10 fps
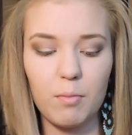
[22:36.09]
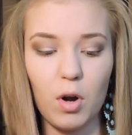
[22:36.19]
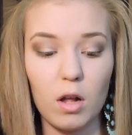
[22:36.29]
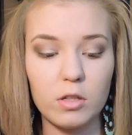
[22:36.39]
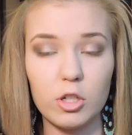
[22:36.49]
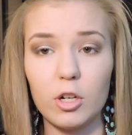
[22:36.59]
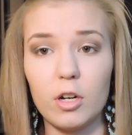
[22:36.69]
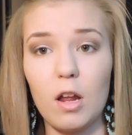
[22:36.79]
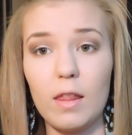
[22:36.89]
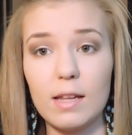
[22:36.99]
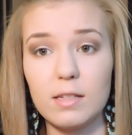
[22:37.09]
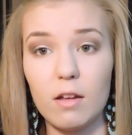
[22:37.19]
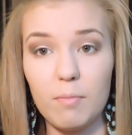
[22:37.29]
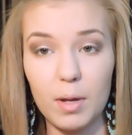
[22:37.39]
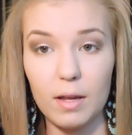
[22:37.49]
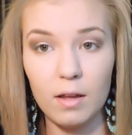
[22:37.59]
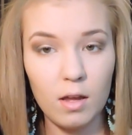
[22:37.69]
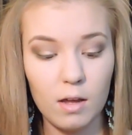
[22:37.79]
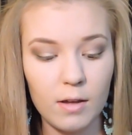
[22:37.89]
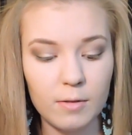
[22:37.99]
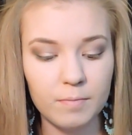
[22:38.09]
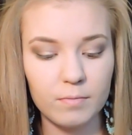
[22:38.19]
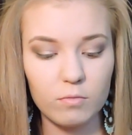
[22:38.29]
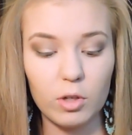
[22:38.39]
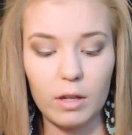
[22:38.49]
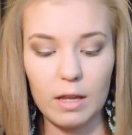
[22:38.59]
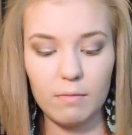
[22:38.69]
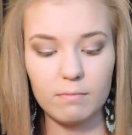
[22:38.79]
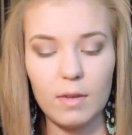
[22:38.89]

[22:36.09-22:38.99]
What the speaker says: and bronzer and all that stuff, but really,